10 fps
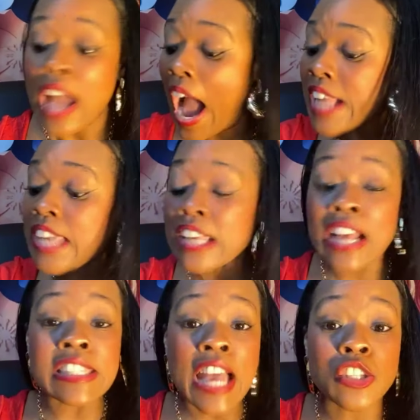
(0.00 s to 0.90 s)
I said, as
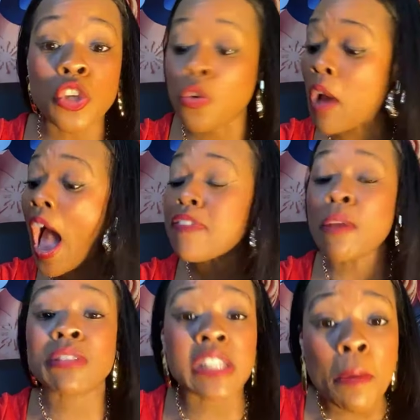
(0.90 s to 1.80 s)
I said to you, having
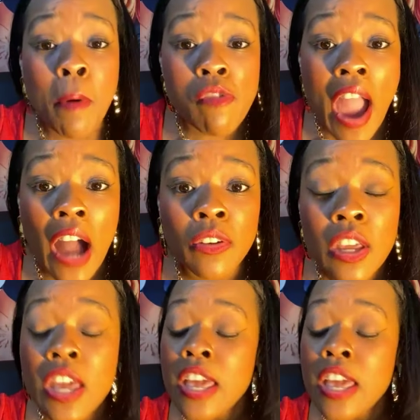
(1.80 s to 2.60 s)
them sleep around,